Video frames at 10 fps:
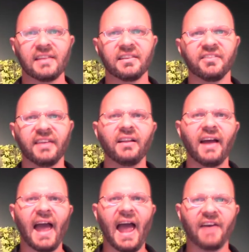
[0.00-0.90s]
The
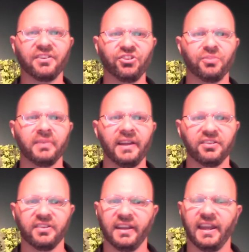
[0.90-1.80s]
zealot has his
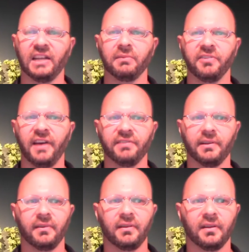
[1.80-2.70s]
place in the kingdom of
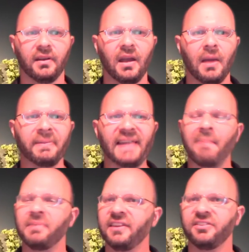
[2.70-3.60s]
heaven, but
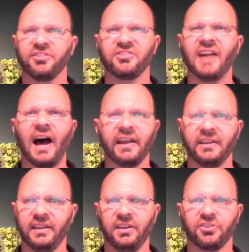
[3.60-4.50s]
that place is not
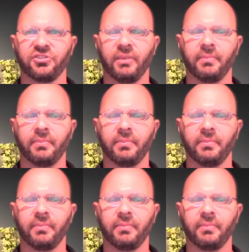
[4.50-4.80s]
in leadership.